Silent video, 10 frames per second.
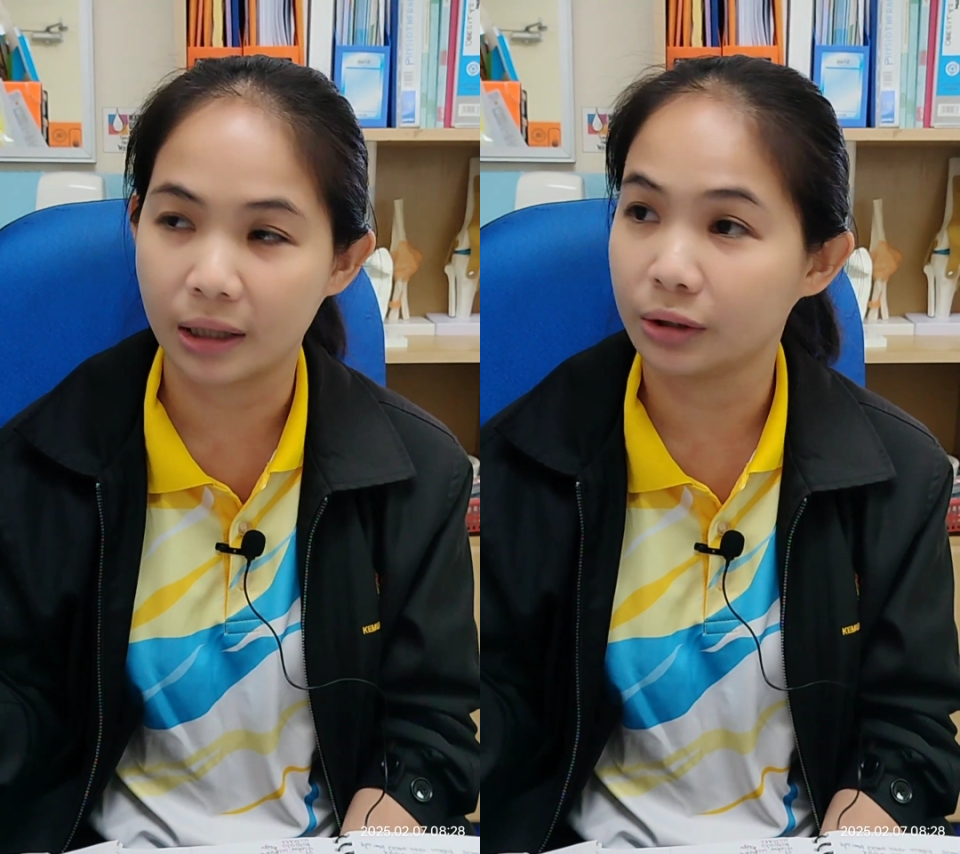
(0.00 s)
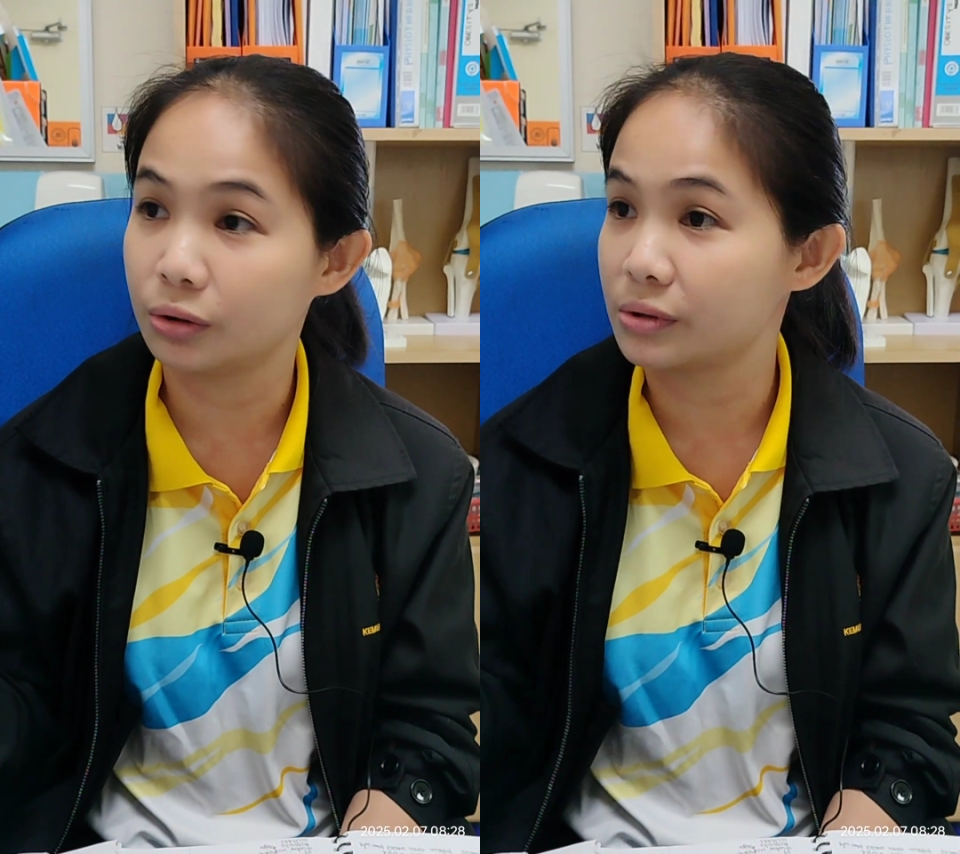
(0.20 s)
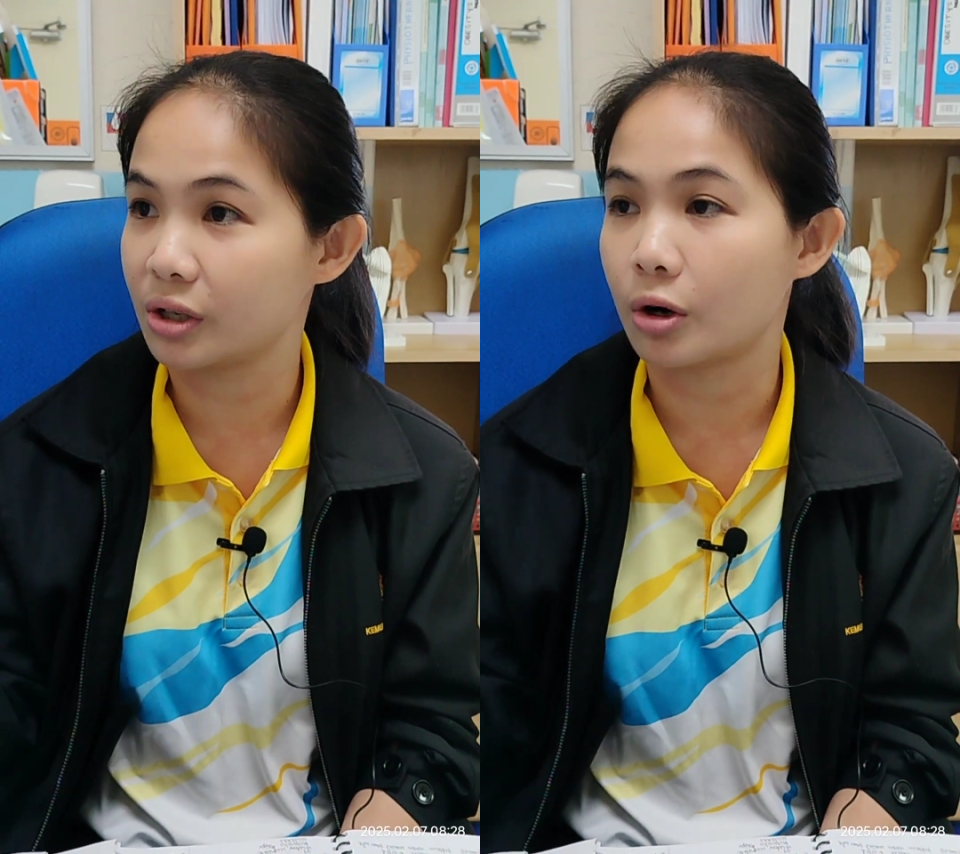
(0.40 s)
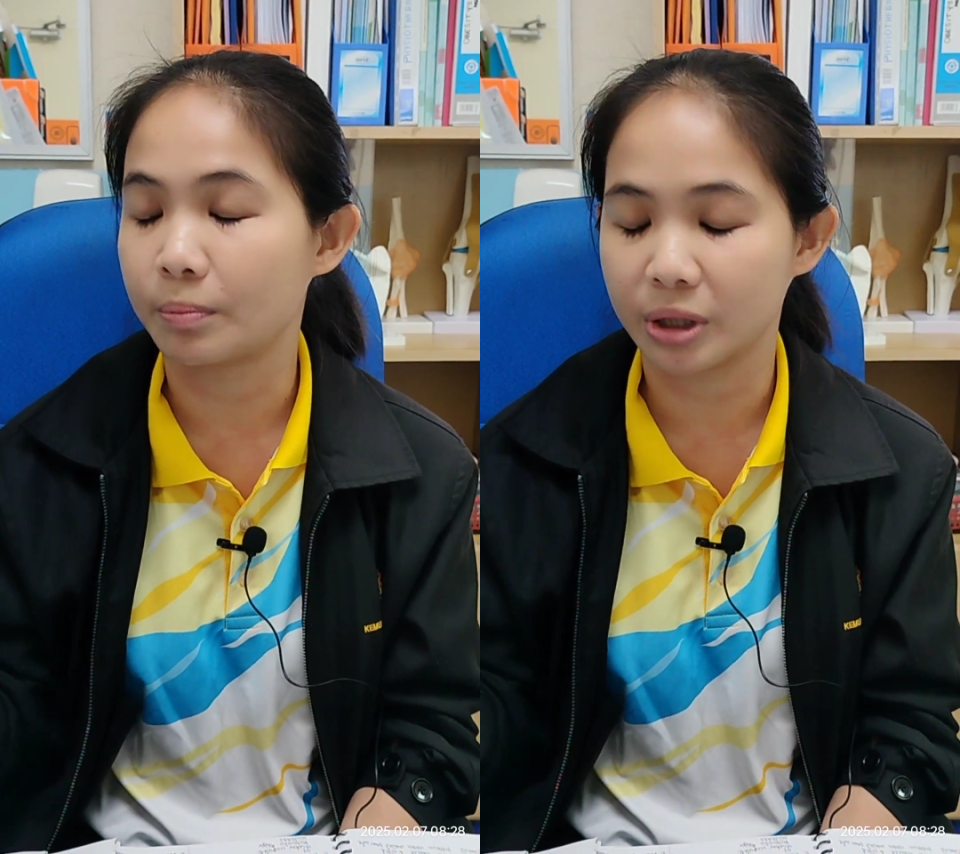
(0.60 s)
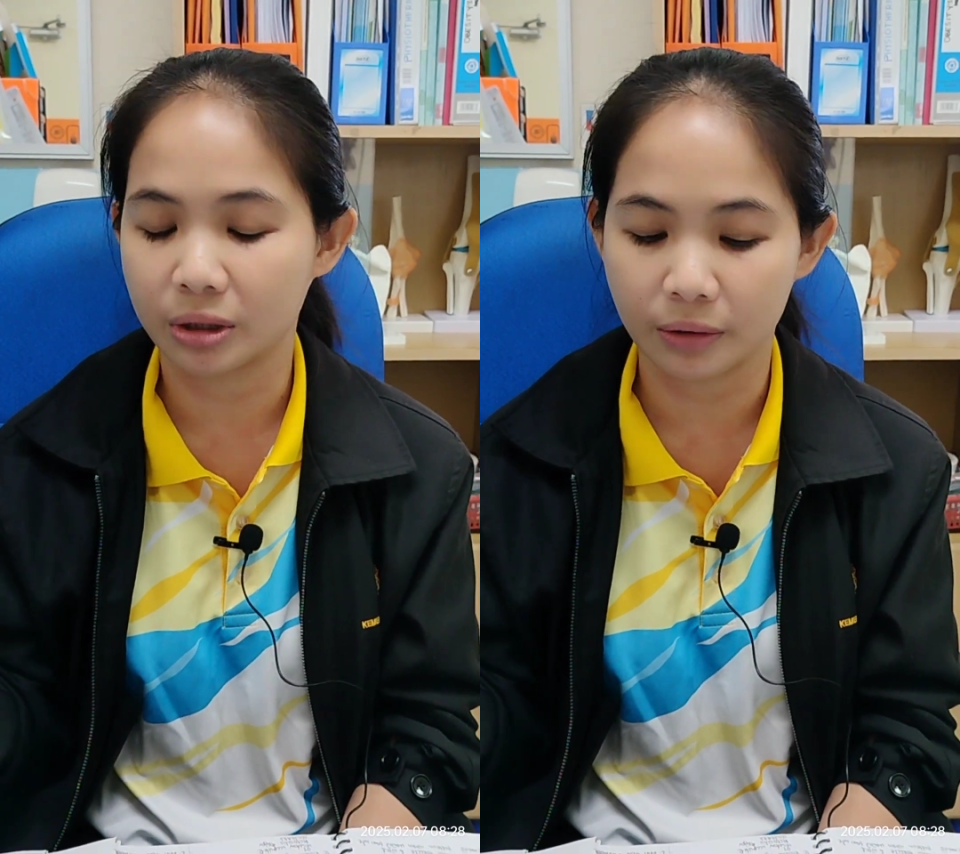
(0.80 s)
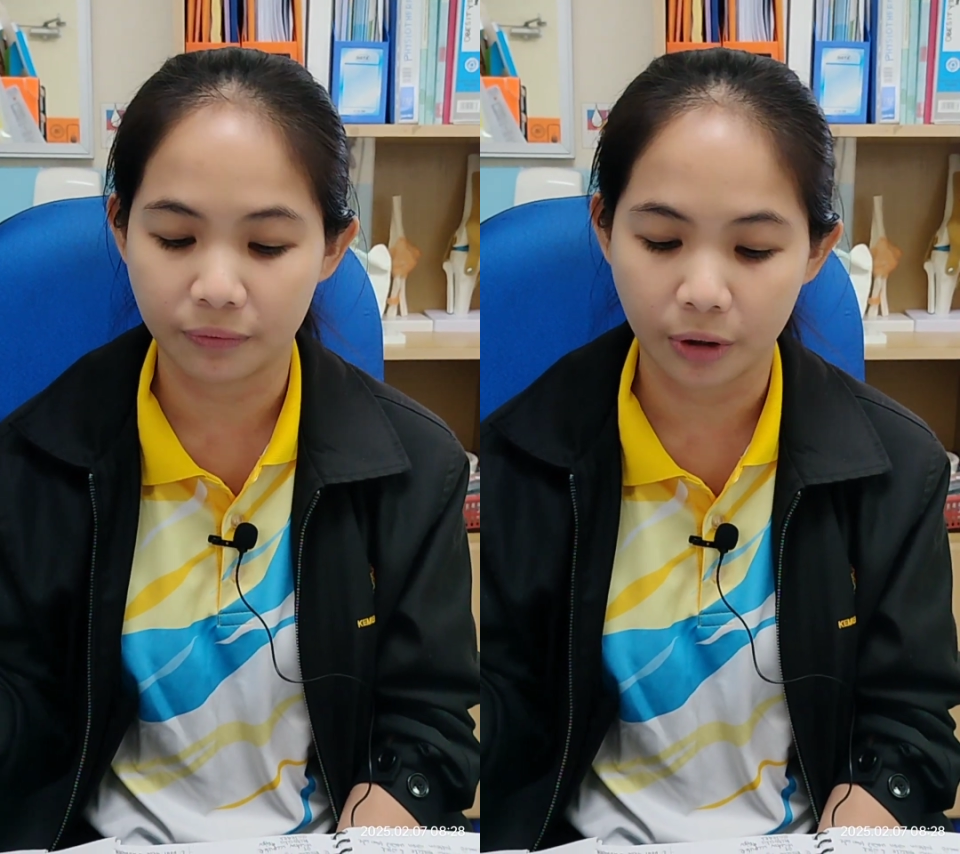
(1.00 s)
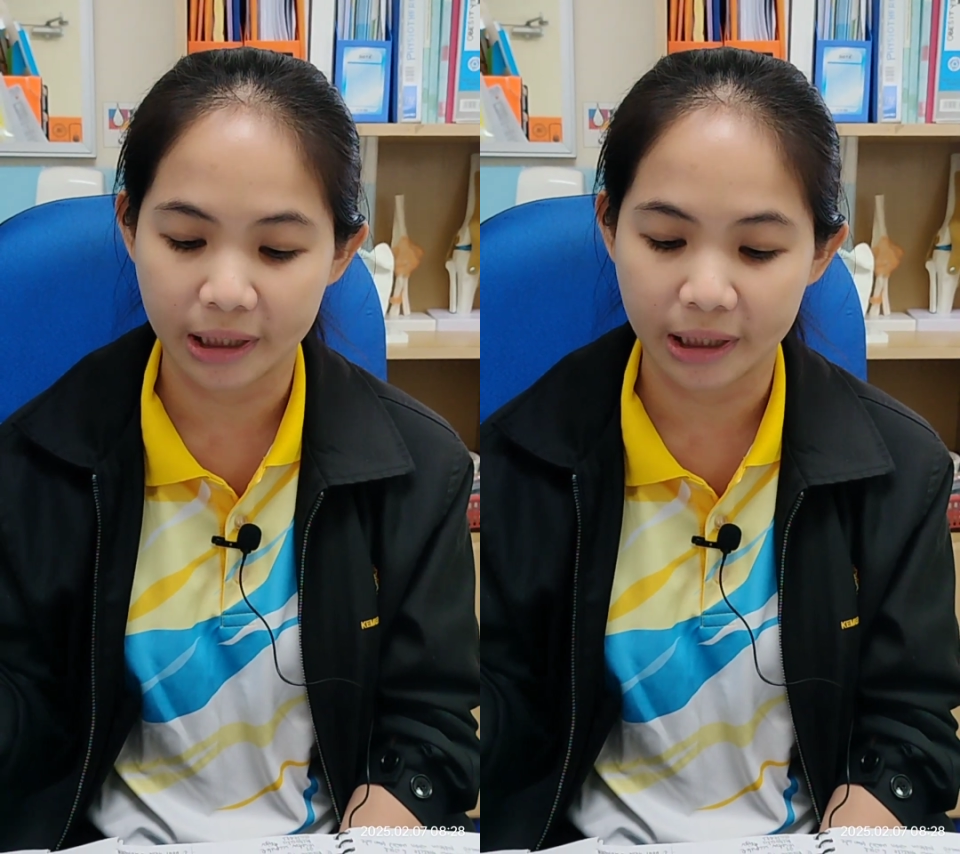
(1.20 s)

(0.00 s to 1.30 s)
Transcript: using computer for